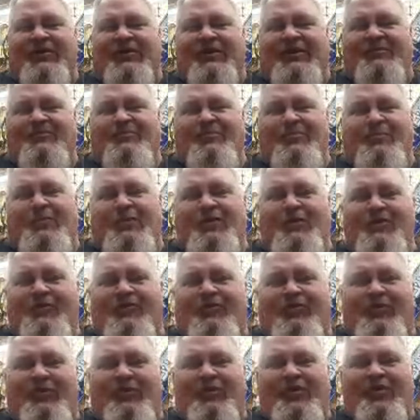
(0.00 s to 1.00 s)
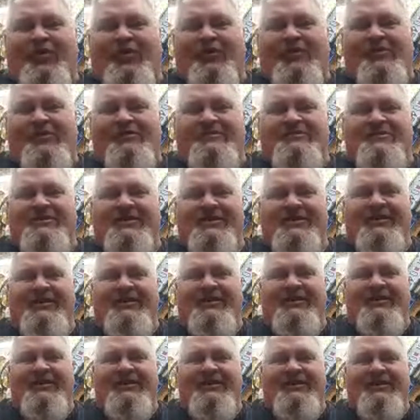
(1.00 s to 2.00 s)
those are freaking beautiful
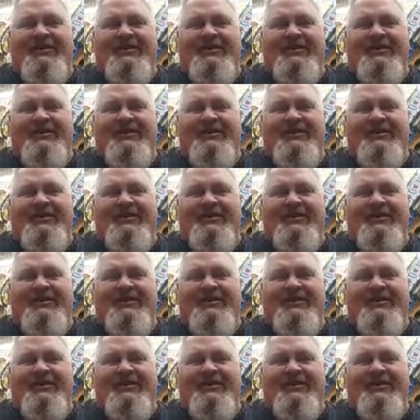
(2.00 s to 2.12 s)
cars.